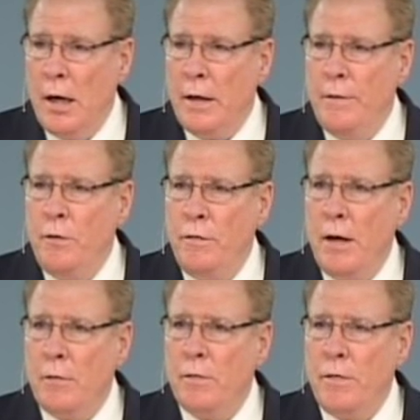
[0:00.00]
if you
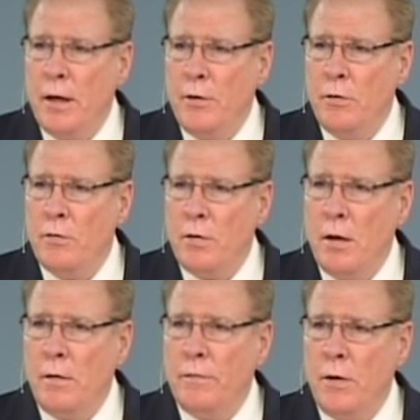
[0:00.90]
ever find
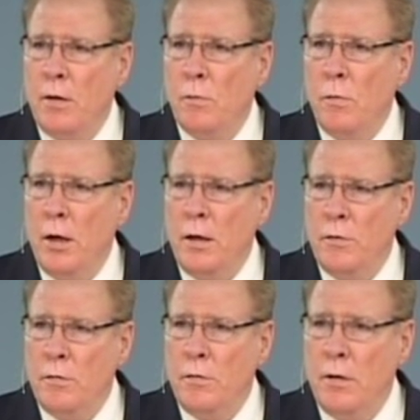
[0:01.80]
yourself uh, running
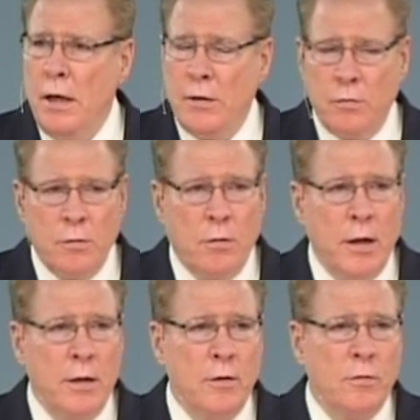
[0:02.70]
through the desert
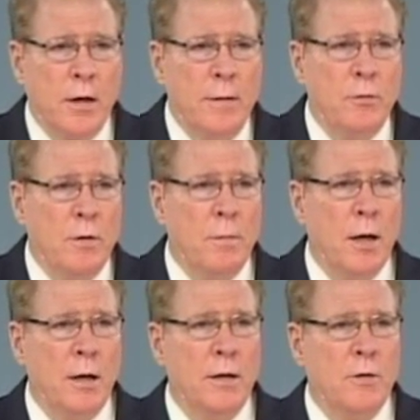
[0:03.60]
trying to escape
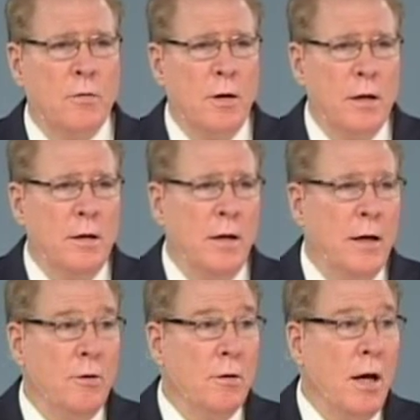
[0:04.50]
somebody that's trying to
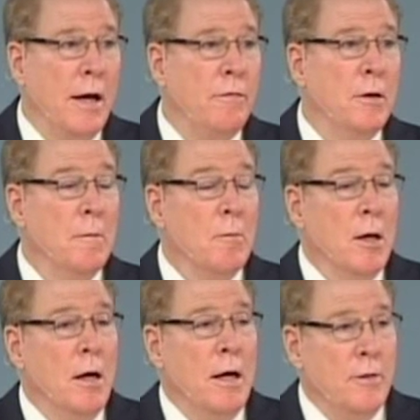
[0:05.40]
take your life,
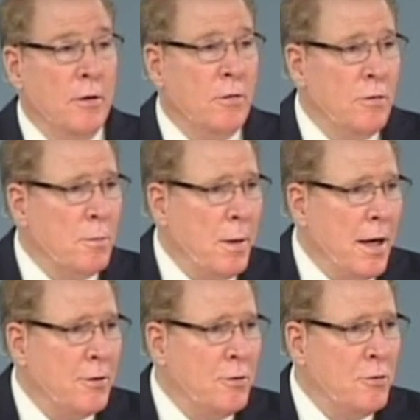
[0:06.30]
uh, this is the
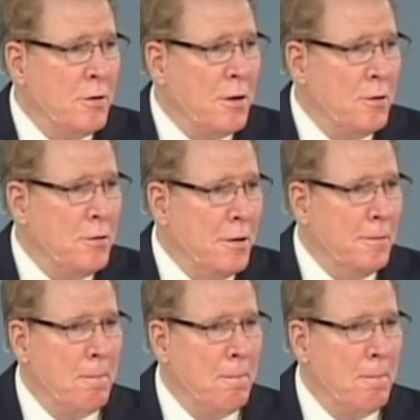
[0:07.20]
passage to go to.